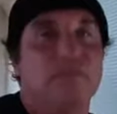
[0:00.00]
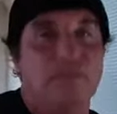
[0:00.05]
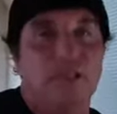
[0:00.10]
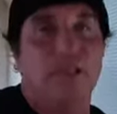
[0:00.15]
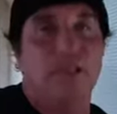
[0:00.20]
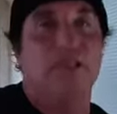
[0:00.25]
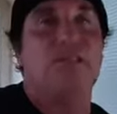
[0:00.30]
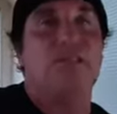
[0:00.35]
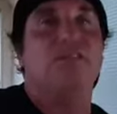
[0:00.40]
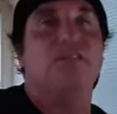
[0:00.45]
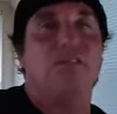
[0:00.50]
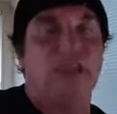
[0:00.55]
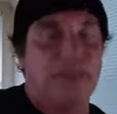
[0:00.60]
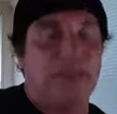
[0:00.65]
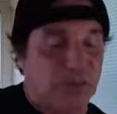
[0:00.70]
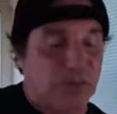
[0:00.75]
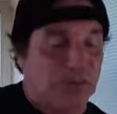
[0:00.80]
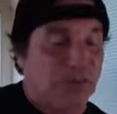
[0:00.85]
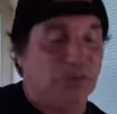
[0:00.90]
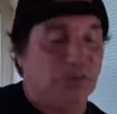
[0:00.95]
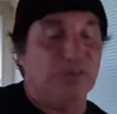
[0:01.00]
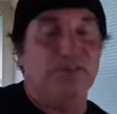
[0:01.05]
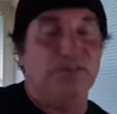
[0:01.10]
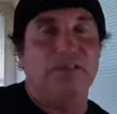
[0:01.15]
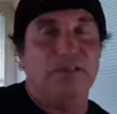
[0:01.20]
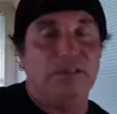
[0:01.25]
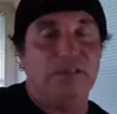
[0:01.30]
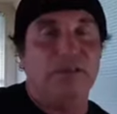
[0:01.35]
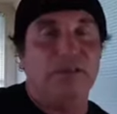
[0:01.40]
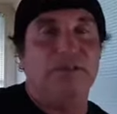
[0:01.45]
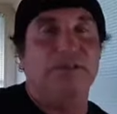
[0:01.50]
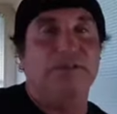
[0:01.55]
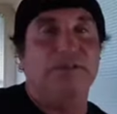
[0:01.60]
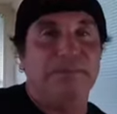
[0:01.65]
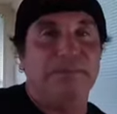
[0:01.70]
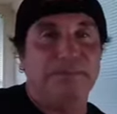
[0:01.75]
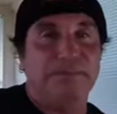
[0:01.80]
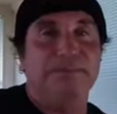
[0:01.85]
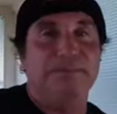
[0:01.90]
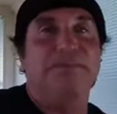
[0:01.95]

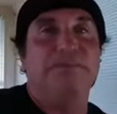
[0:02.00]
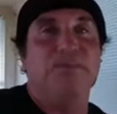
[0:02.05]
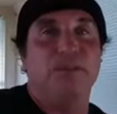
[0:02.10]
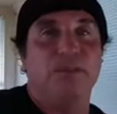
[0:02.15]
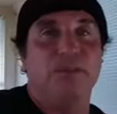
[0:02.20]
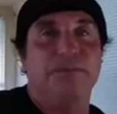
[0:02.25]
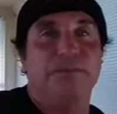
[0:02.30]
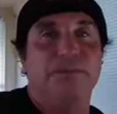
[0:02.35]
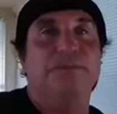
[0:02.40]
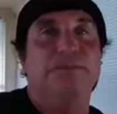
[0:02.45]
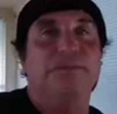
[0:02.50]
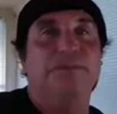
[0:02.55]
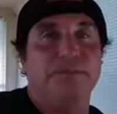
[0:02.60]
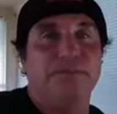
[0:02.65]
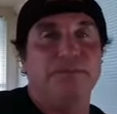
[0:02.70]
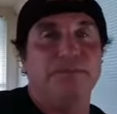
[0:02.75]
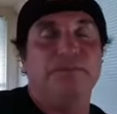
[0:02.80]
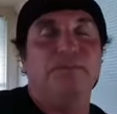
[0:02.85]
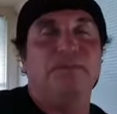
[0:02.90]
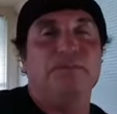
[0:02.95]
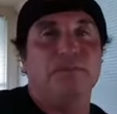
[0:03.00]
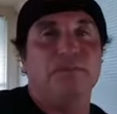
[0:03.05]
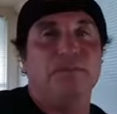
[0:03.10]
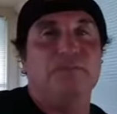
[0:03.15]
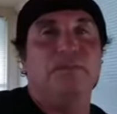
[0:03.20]
No words are spoken by the person on screen.